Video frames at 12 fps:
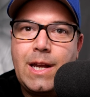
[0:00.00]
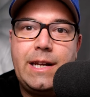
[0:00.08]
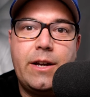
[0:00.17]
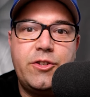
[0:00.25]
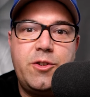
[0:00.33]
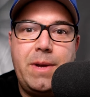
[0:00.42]

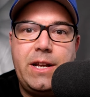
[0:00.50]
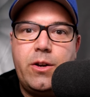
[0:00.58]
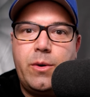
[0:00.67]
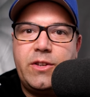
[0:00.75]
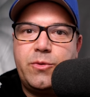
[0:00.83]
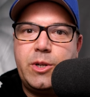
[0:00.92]
Now, as you may
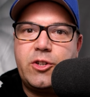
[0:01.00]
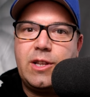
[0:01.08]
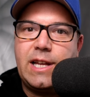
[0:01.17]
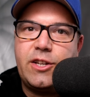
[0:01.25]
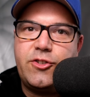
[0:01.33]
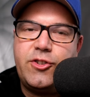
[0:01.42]
know, I switched
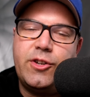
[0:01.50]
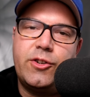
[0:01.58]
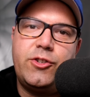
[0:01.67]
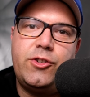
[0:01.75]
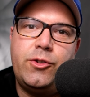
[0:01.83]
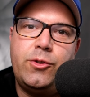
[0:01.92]
last year
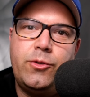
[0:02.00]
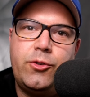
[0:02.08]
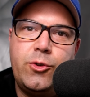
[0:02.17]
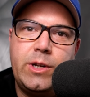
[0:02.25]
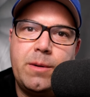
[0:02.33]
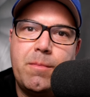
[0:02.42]
to
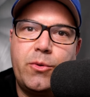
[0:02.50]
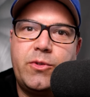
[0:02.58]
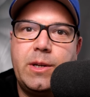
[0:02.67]
shooting mostly